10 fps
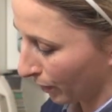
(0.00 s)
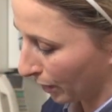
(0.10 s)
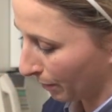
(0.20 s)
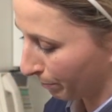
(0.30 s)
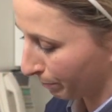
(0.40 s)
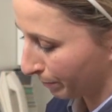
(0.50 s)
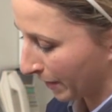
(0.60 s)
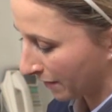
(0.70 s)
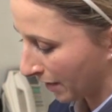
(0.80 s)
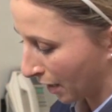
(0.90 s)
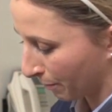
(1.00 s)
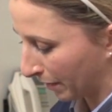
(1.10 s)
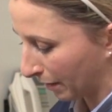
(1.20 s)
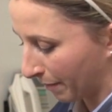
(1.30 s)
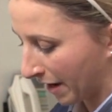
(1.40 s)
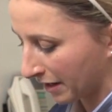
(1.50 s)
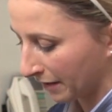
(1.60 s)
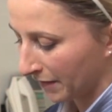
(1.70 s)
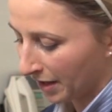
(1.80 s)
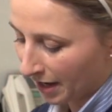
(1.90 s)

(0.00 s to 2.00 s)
We're going to bring the ear pinner back.